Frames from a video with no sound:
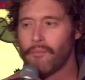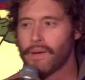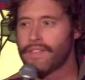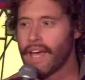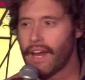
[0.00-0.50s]

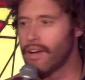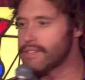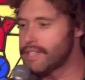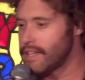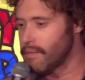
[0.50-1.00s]
But they
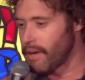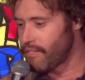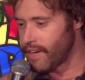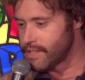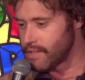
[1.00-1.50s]
don't see that my
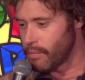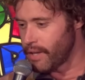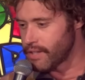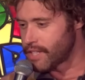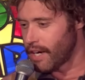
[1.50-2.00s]
friend's in a
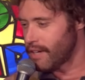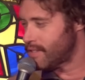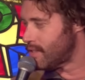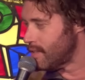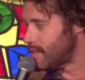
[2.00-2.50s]
wheelchair.
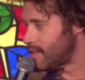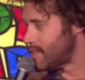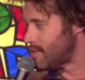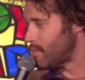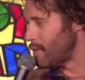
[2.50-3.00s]
So it's
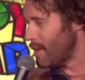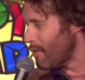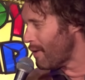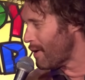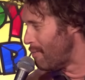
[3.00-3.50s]
this
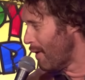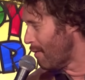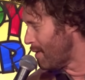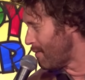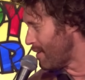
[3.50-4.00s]
really weird
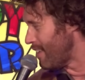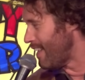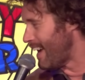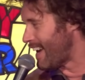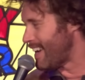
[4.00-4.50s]
moment where they're
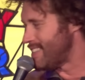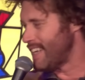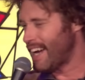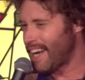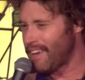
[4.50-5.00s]
like, is
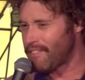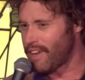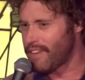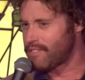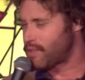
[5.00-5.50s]
that guy
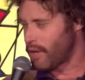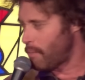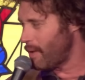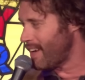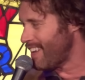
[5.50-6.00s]
afraid of
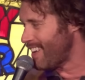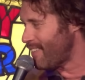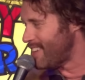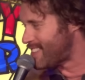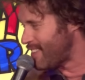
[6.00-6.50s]
tripping? Like,
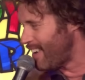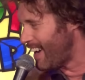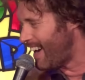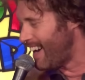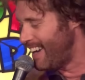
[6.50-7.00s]
what's
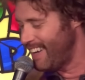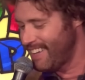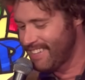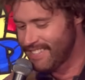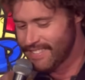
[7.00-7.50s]
going on?
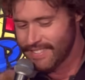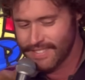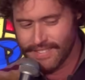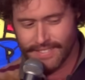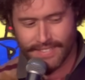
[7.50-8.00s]

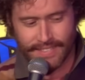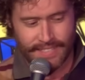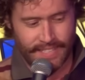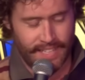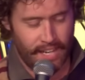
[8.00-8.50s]

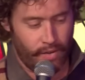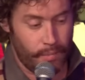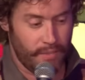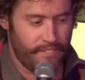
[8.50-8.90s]
No, I'm